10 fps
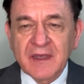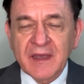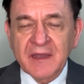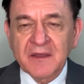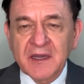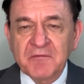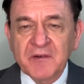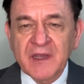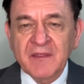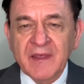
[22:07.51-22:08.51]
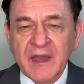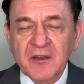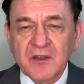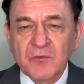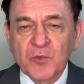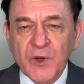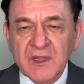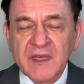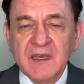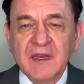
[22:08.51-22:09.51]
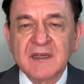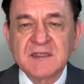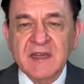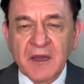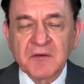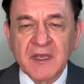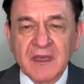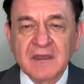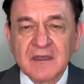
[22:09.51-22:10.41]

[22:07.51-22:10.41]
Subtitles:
And I find that really astounding.